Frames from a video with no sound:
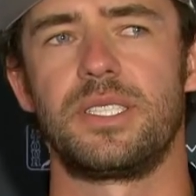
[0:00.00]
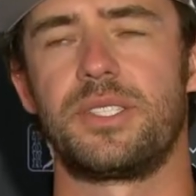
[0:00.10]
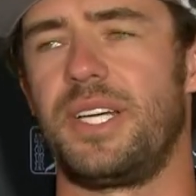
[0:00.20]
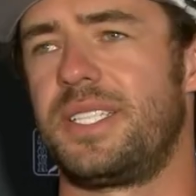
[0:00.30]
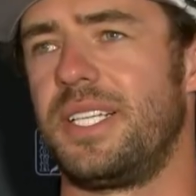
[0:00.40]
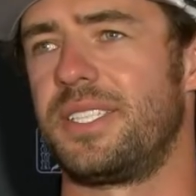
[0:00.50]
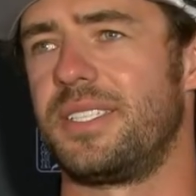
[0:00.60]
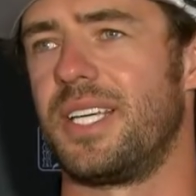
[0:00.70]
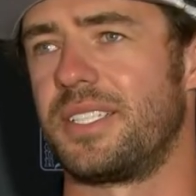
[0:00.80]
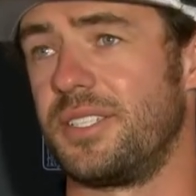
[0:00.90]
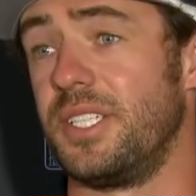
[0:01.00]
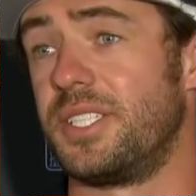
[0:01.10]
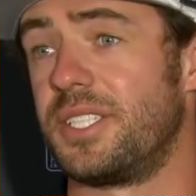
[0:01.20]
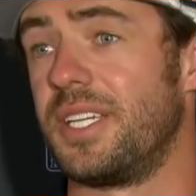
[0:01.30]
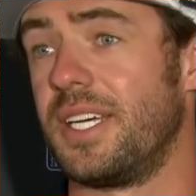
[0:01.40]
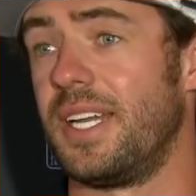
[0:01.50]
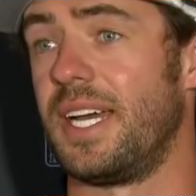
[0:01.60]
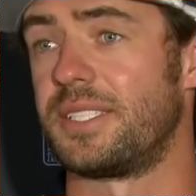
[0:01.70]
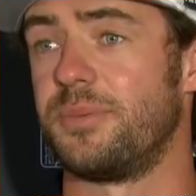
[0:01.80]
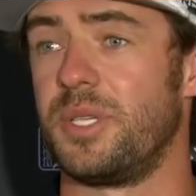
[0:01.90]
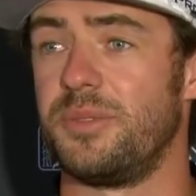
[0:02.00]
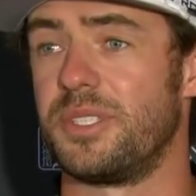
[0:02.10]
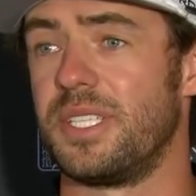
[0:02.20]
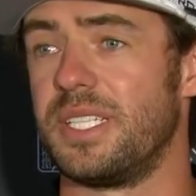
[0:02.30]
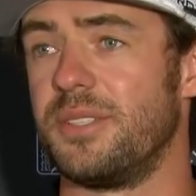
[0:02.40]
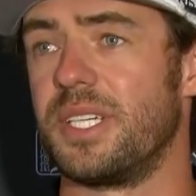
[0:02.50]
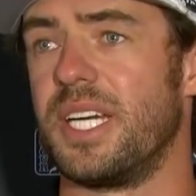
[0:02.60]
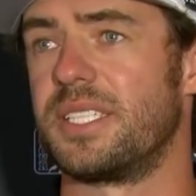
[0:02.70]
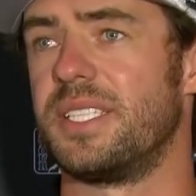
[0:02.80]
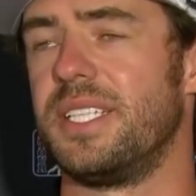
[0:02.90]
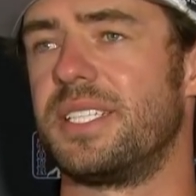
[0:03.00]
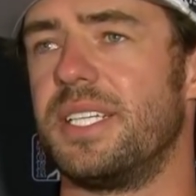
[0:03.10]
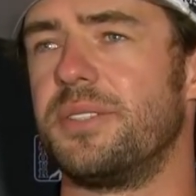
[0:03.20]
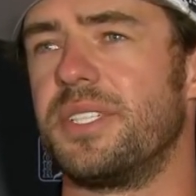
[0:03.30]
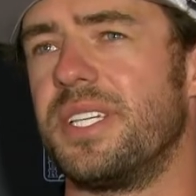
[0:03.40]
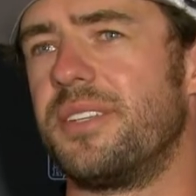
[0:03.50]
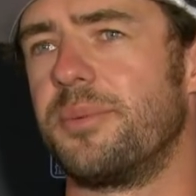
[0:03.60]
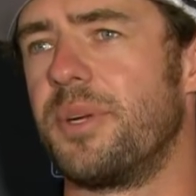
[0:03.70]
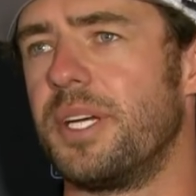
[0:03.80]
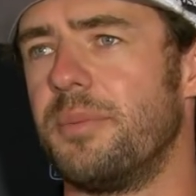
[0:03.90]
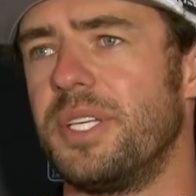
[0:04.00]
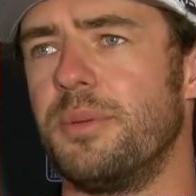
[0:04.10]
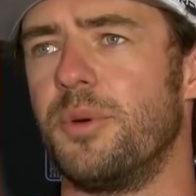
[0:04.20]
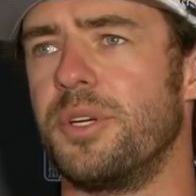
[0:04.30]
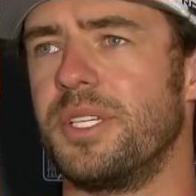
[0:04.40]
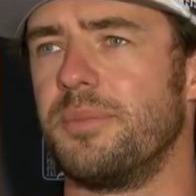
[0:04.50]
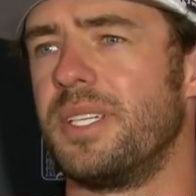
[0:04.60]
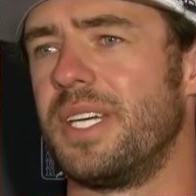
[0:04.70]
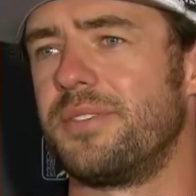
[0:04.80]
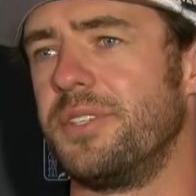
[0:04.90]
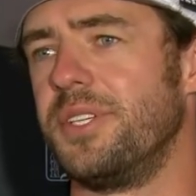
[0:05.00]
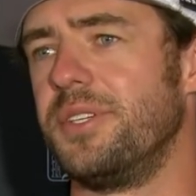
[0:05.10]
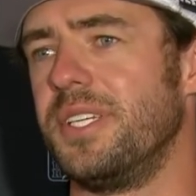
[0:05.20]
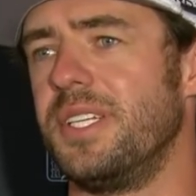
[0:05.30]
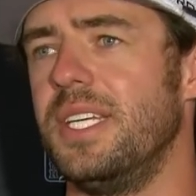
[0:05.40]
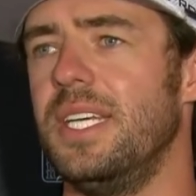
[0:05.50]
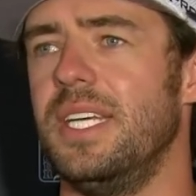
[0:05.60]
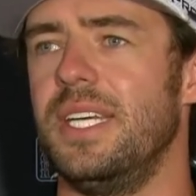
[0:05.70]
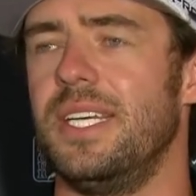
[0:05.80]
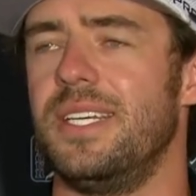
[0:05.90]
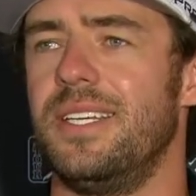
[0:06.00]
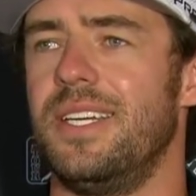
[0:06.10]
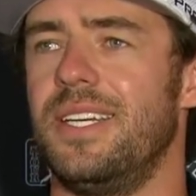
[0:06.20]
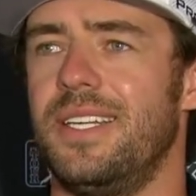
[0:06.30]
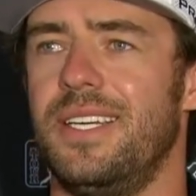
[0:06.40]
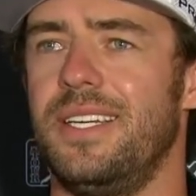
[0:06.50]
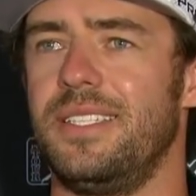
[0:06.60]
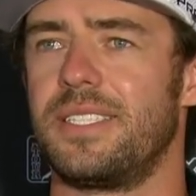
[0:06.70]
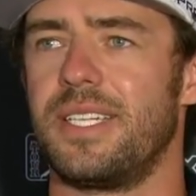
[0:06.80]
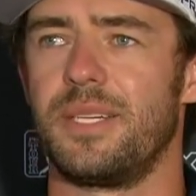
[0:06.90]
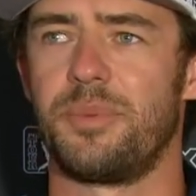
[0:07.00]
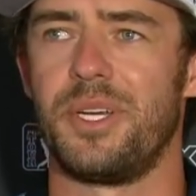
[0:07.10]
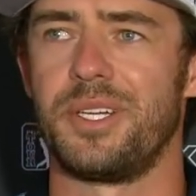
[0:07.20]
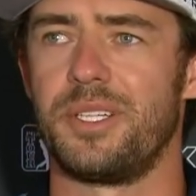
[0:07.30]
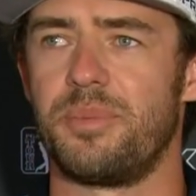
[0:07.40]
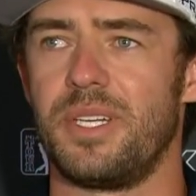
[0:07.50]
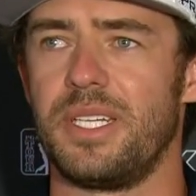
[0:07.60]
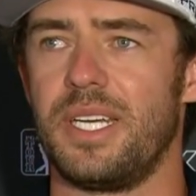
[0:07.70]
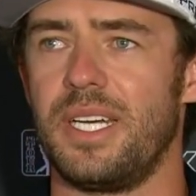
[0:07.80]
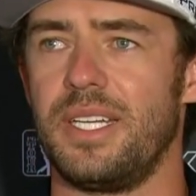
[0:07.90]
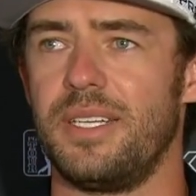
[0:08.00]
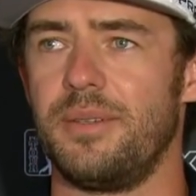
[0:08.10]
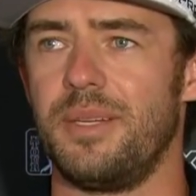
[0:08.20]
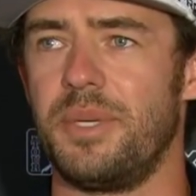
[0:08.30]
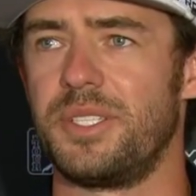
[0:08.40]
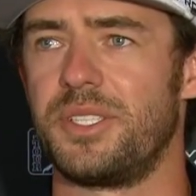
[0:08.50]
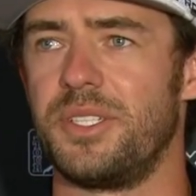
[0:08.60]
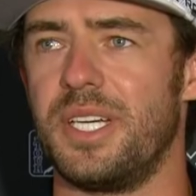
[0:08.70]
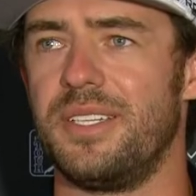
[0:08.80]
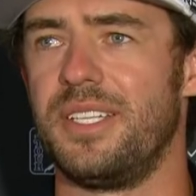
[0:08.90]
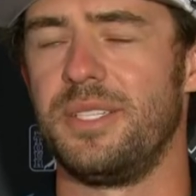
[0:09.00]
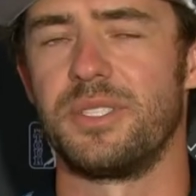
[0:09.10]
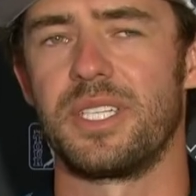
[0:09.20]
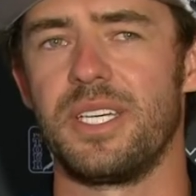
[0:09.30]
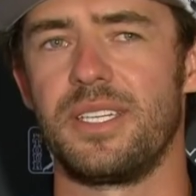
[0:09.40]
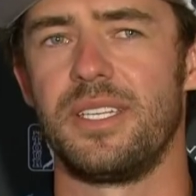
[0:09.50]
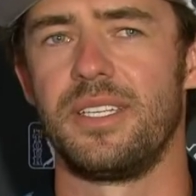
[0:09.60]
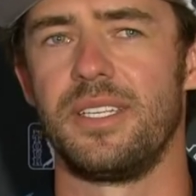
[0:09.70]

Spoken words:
So I talked to Leish today and I asked him when he was going to get to Augusta, and he said he was going to get there probably Monday morning, Monday afternoon. And he's like, I'm probably going to play 9. I'm not sure yet. And then he was like,